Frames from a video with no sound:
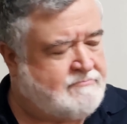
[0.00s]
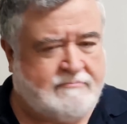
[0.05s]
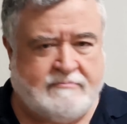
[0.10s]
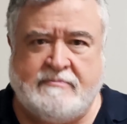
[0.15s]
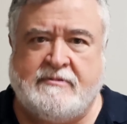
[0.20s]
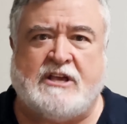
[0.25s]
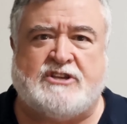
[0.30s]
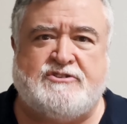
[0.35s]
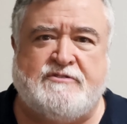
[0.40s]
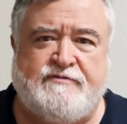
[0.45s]

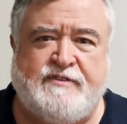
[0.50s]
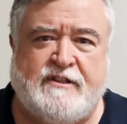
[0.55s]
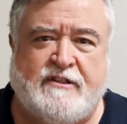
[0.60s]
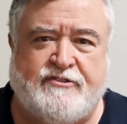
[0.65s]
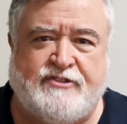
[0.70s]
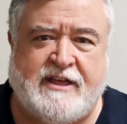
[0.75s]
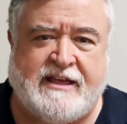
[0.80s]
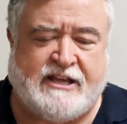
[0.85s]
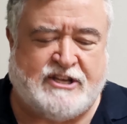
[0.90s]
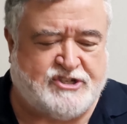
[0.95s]
doesn't feel a
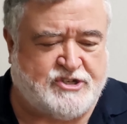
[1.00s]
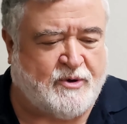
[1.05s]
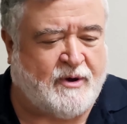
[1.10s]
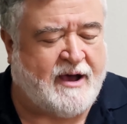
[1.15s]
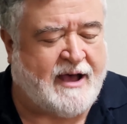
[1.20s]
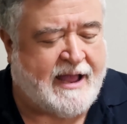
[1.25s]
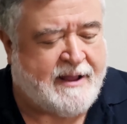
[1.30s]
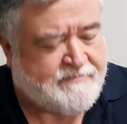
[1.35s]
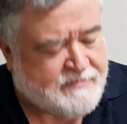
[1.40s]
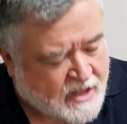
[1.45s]
thing, he's so
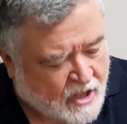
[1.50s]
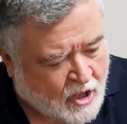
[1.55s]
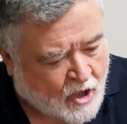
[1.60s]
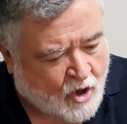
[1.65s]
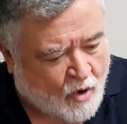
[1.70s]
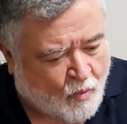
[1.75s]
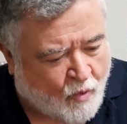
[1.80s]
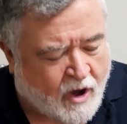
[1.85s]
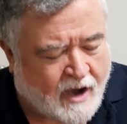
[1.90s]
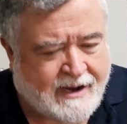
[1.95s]
high.
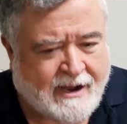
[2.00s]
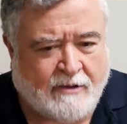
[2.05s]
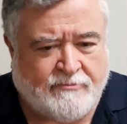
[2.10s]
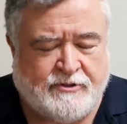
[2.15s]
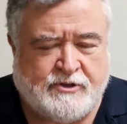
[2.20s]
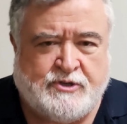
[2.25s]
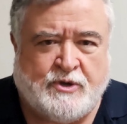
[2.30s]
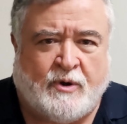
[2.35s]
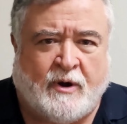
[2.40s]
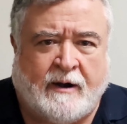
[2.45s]
Walk out
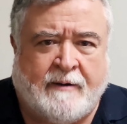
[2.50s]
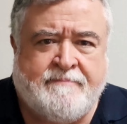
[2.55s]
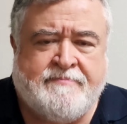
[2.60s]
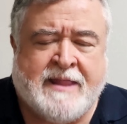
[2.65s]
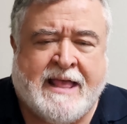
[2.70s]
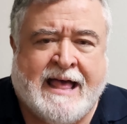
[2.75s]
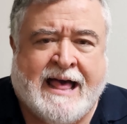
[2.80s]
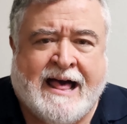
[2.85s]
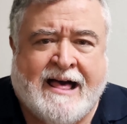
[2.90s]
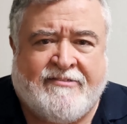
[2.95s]
the door.
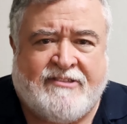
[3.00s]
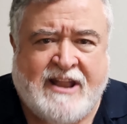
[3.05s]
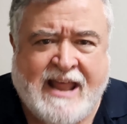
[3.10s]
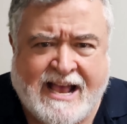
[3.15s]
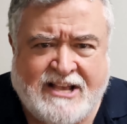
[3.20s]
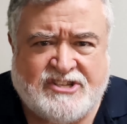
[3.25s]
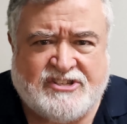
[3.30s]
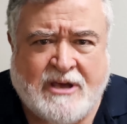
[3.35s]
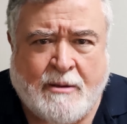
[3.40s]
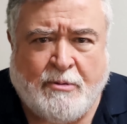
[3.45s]
The
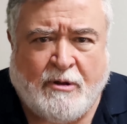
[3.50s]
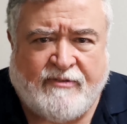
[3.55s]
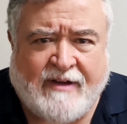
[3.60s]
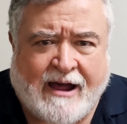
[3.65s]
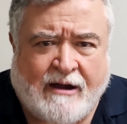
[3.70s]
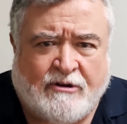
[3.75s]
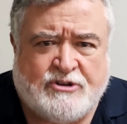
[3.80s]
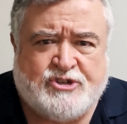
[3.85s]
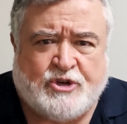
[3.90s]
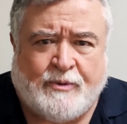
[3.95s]
next couple of
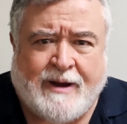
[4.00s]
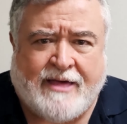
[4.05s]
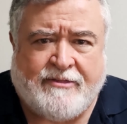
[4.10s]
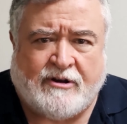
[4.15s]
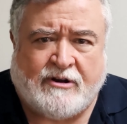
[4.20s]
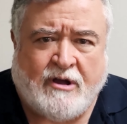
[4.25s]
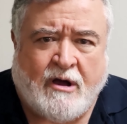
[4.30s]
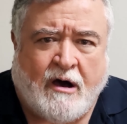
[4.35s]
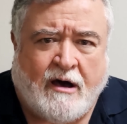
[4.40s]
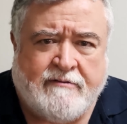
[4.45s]
hours are
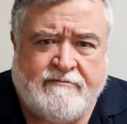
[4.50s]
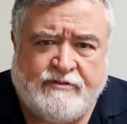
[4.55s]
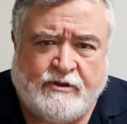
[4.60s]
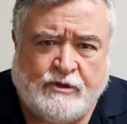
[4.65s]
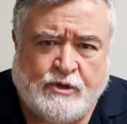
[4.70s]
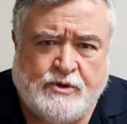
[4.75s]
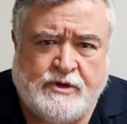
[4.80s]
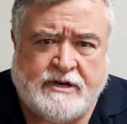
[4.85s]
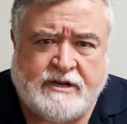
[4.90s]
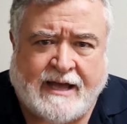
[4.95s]
rather
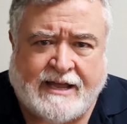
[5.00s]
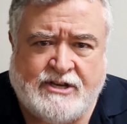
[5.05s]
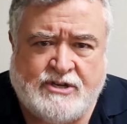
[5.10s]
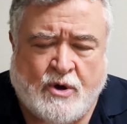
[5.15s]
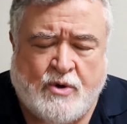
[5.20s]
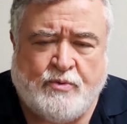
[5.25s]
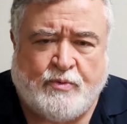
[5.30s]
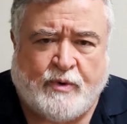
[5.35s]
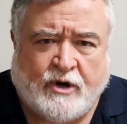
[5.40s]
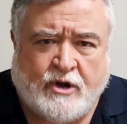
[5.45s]
convoluted. I
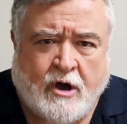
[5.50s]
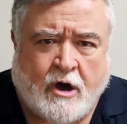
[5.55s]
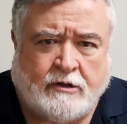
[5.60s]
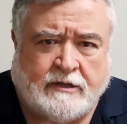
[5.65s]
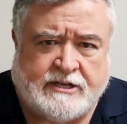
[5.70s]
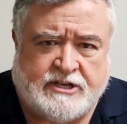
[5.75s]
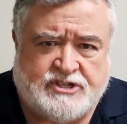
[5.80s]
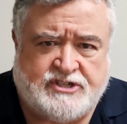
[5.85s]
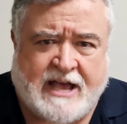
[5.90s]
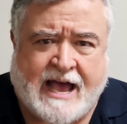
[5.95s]
don't
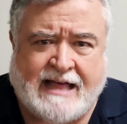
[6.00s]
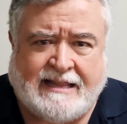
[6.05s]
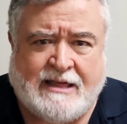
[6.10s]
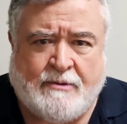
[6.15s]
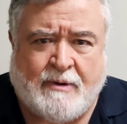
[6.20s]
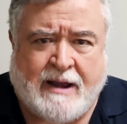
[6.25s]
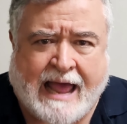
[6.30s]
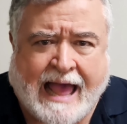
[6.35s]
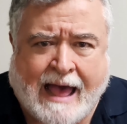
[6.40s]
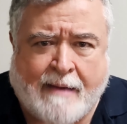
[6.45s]
recall exactly
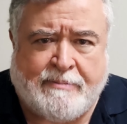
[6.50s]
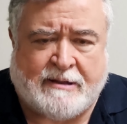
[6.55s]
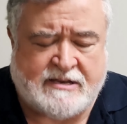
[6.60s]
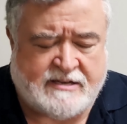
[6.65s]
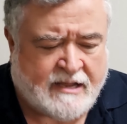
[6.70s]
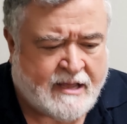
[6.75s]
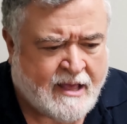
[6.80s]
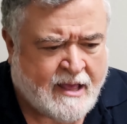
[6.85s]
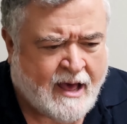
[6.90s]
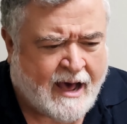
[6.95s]
what
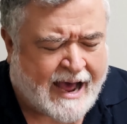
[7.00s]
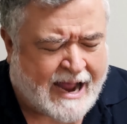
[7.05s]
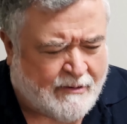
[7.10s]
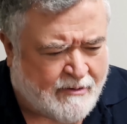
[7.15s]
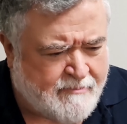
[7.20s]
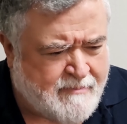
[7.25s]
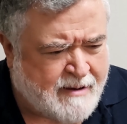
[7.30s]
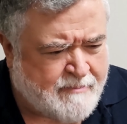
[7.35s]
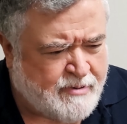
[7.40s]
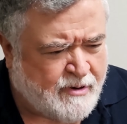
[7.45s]
happened. I
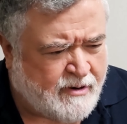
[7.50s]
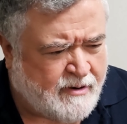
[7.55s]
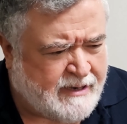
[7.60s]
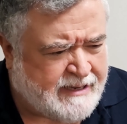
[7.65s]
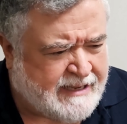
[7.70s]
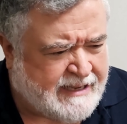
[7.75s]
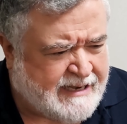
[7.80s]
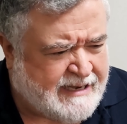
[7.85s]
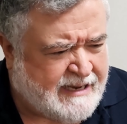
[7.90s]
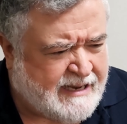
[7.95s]
remember
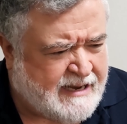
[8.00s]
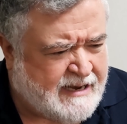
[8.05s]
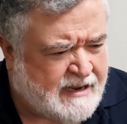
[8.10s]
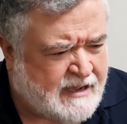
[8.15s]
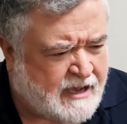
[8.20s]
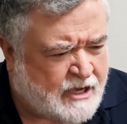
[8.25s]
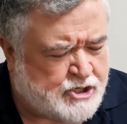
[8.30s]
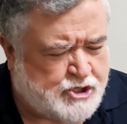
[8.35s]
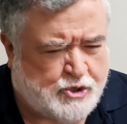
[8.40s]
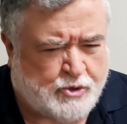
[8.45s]
eating
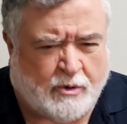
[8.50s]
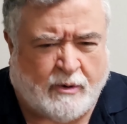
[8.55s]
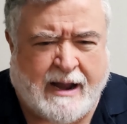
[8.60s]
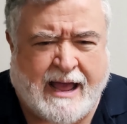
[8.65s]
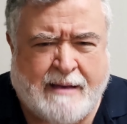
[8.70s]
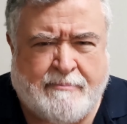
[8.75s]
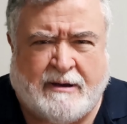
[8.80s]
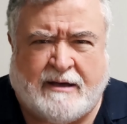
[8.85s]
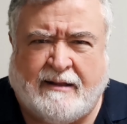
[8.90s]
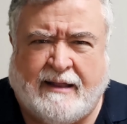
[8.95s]
a
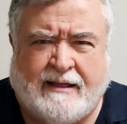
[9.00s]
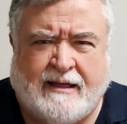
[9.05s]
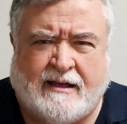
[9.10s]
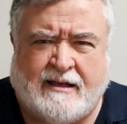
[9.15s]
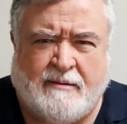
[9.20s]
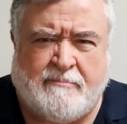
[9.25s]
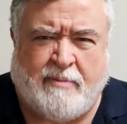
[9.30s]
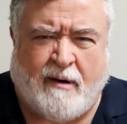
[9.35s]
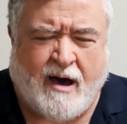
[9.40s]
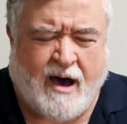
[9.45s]
shawarma, like a
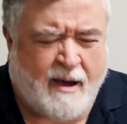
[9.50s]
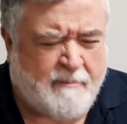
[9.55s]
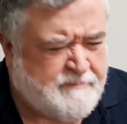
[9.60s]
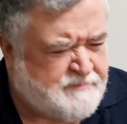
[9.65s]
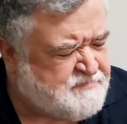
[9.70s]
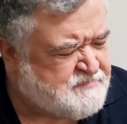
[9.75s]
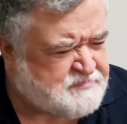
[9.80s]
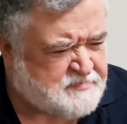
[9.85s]
kebab.